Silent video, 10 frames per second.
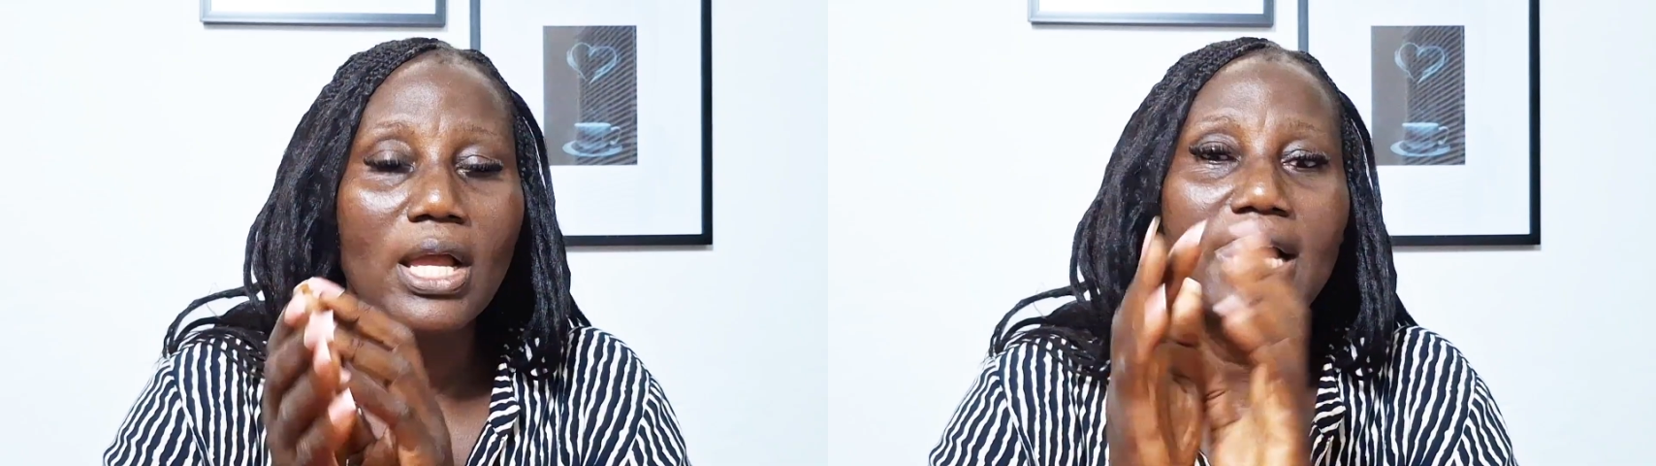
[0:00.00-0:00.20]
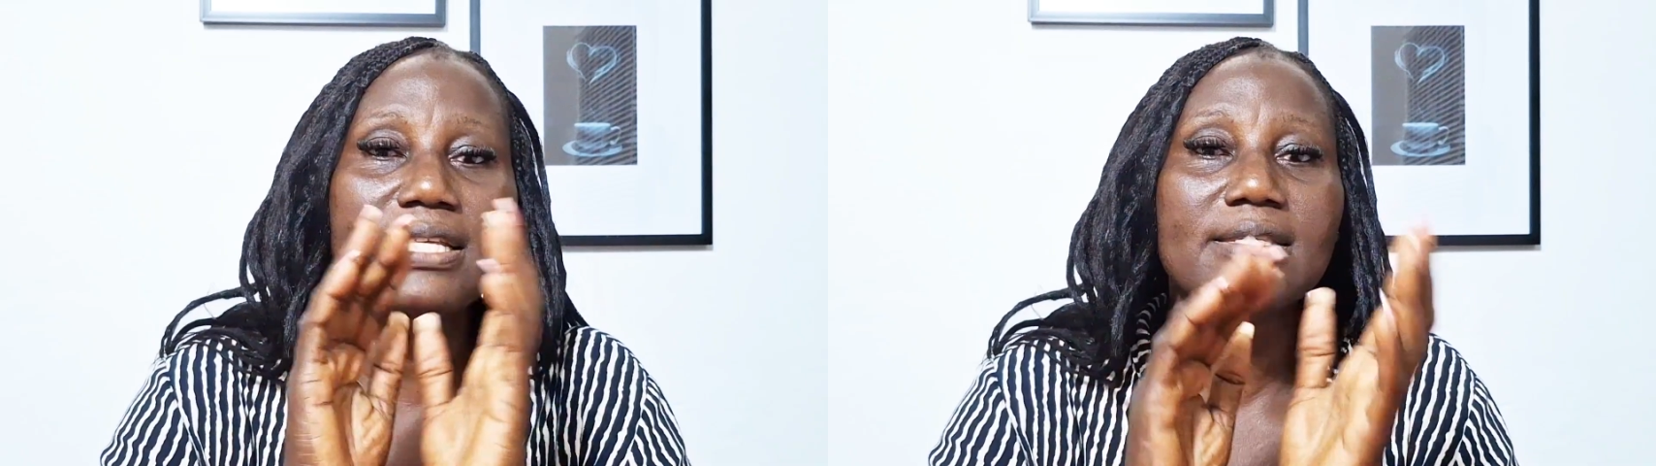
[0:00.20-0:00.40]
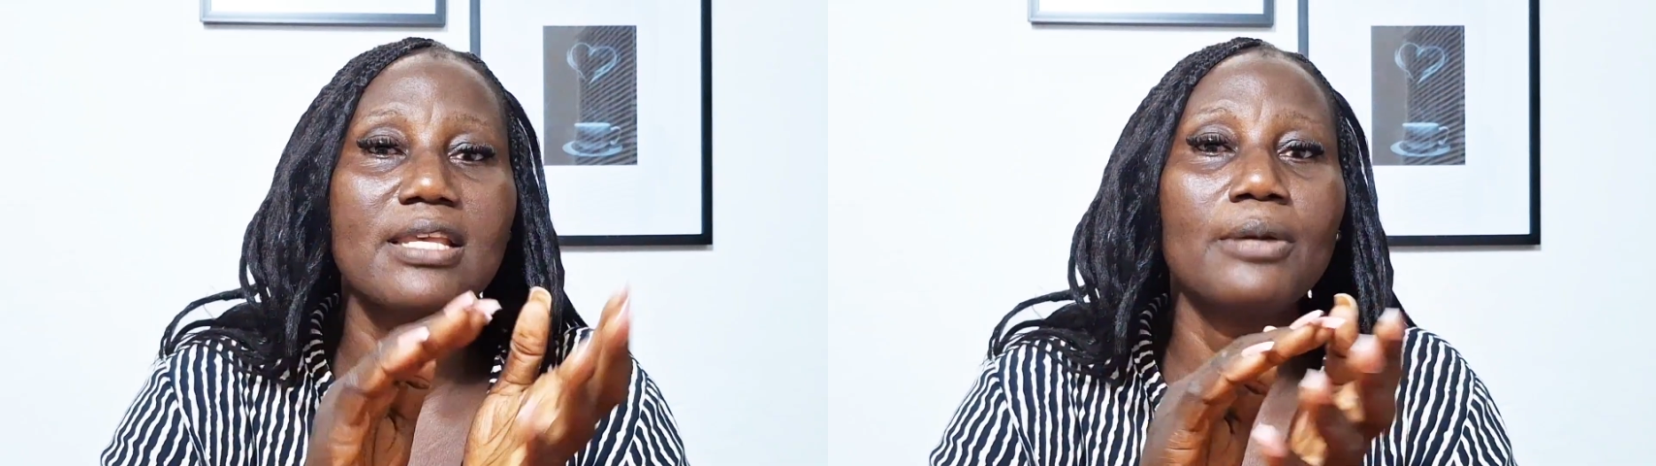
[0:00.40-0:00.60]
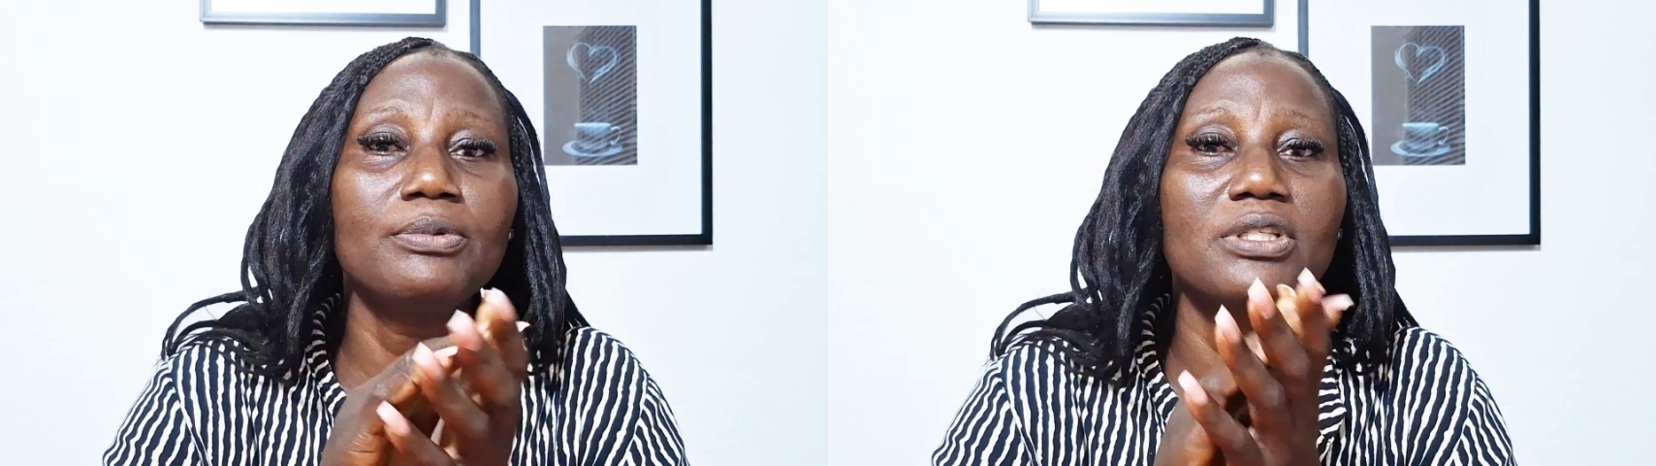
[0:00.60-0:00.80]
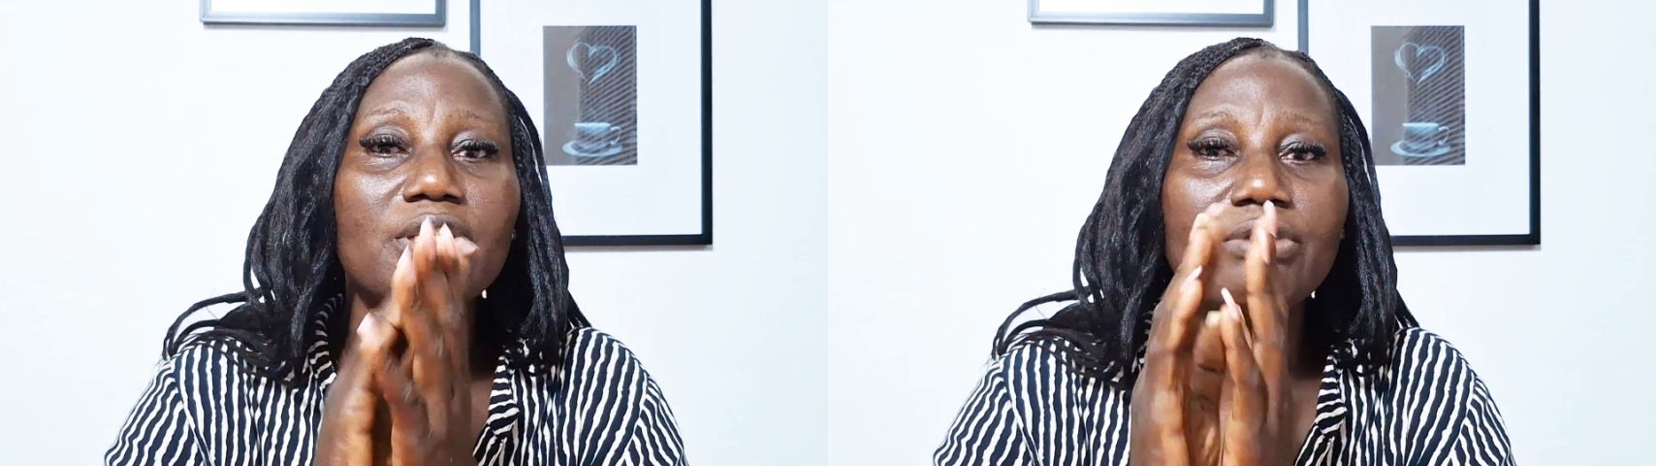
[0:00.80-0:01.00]

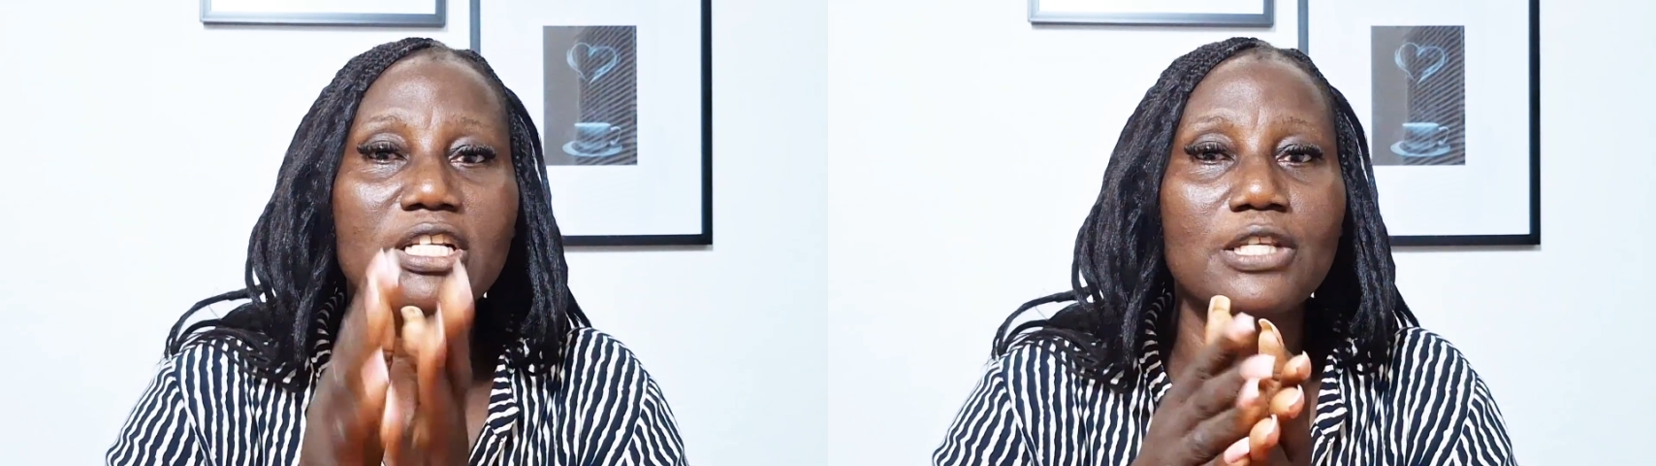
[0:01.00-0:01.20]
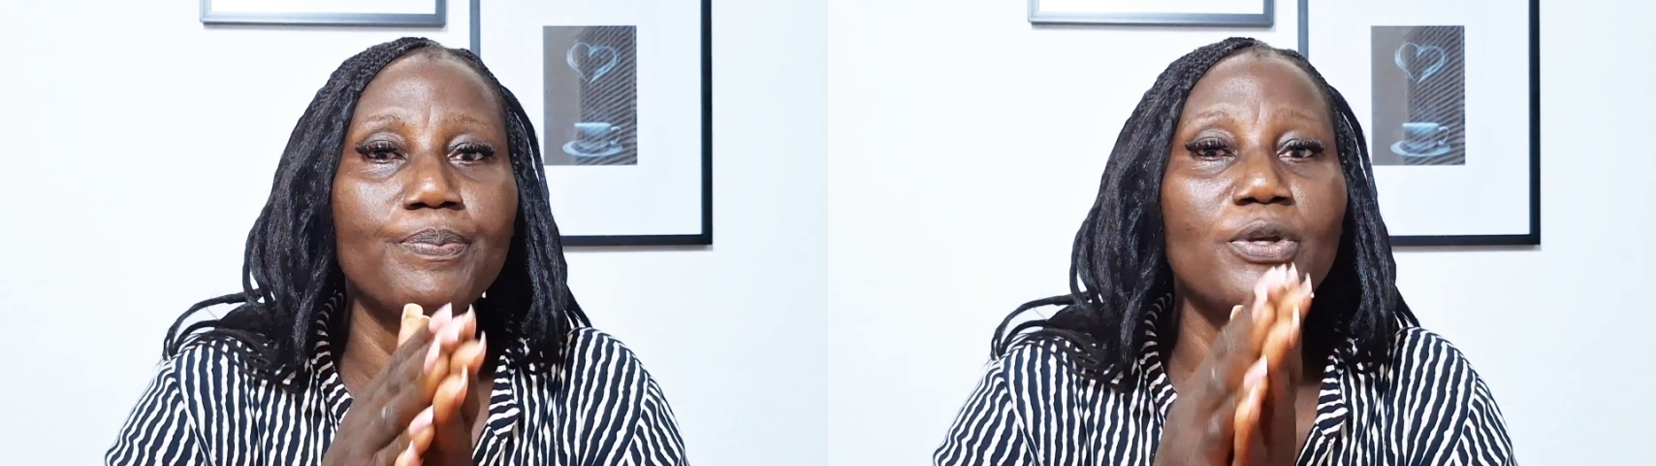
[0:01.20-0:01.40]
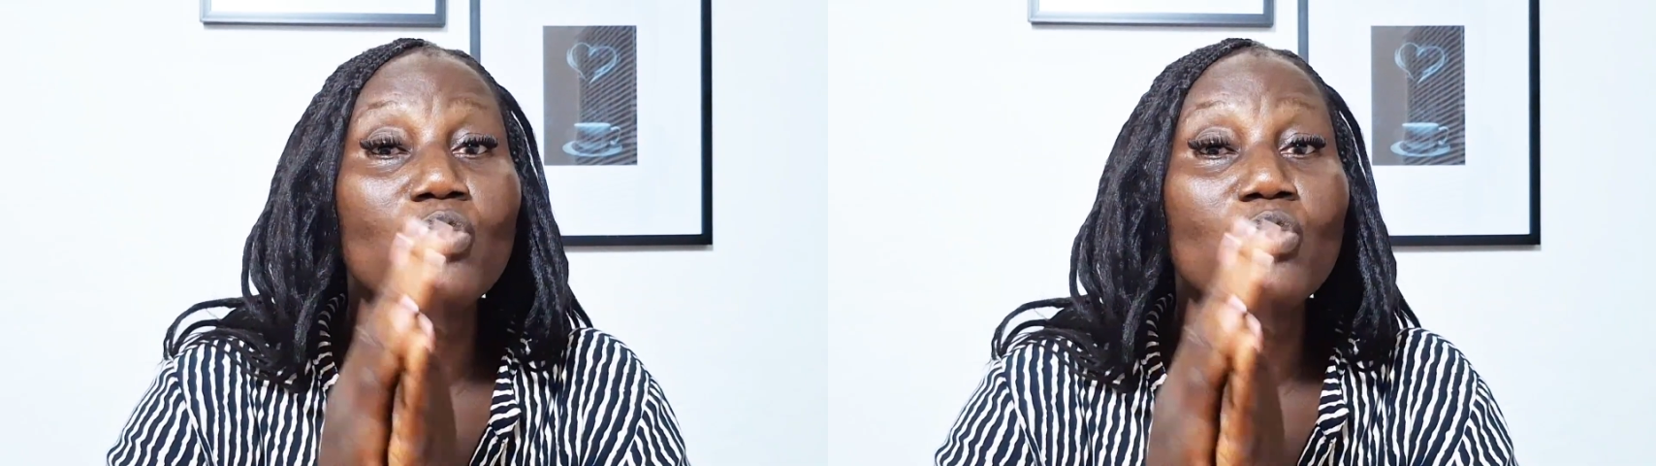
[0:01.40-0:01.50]
except the recipe